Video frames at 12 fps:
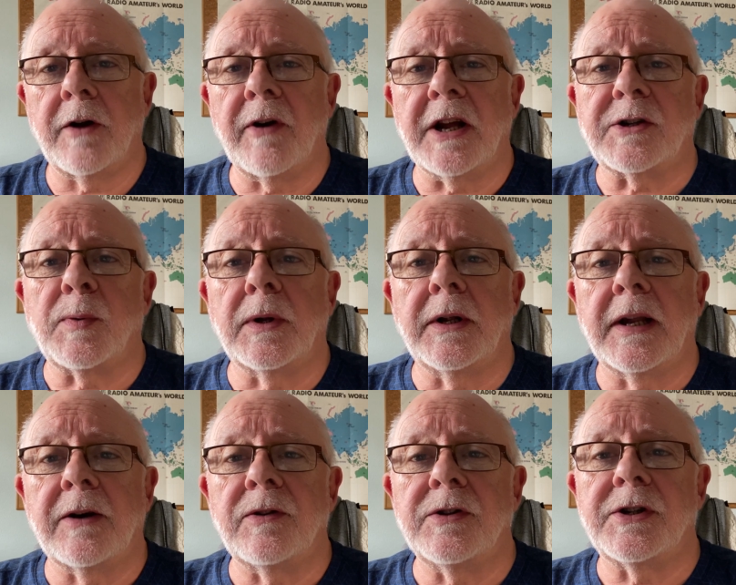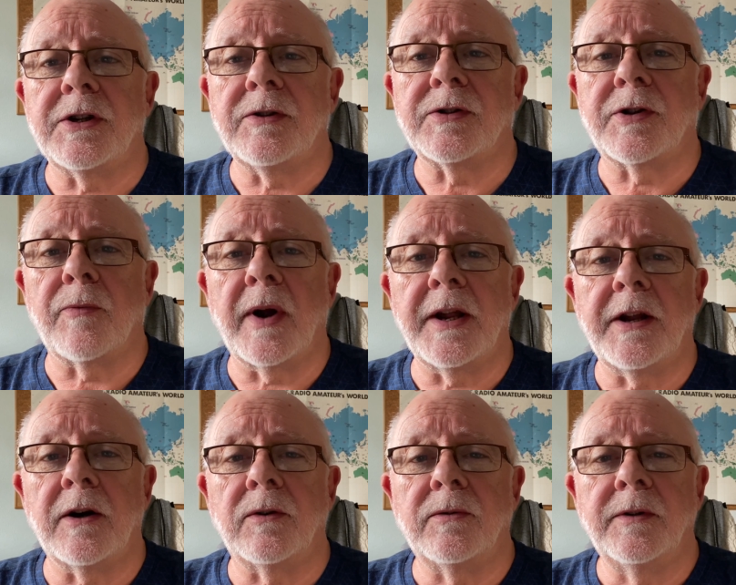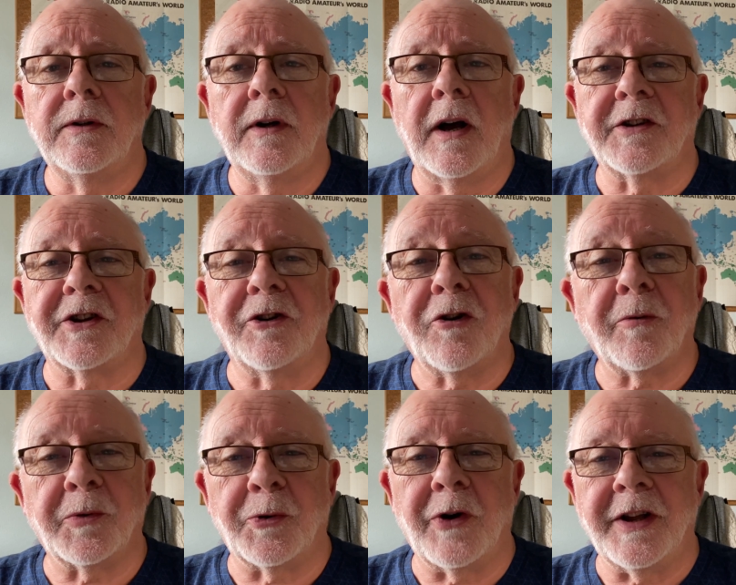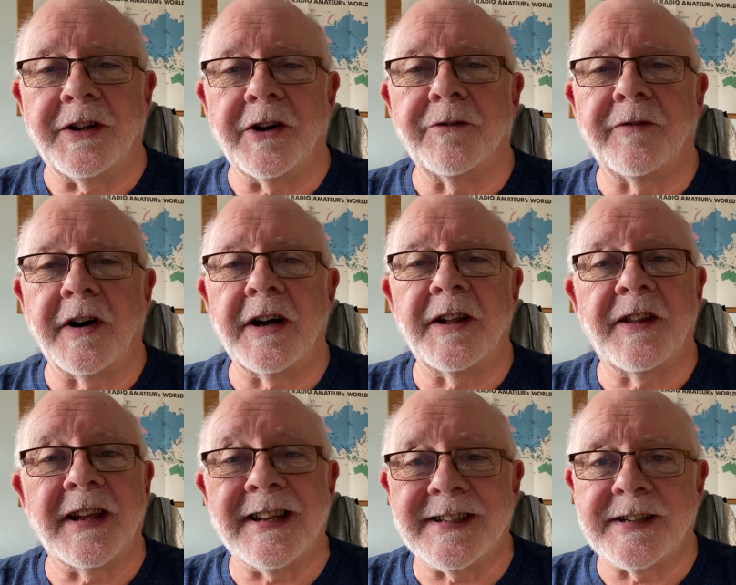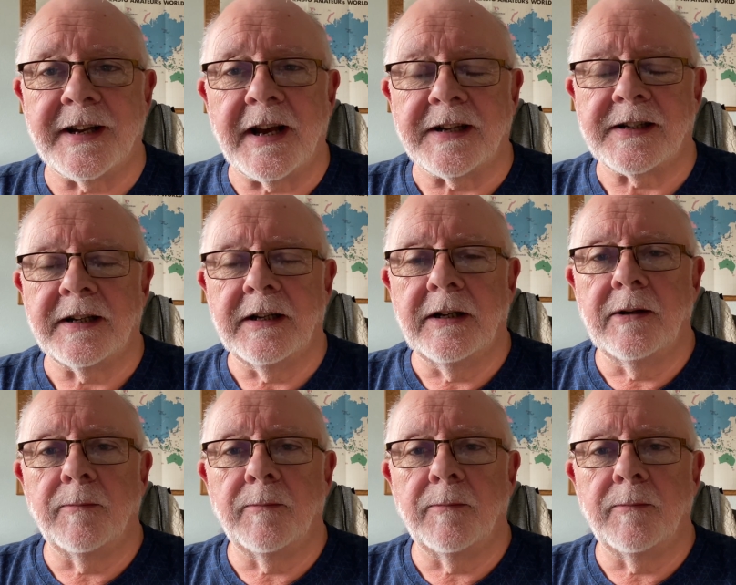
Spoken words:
Direct will allow you to use the radio as a normal radio via the internet,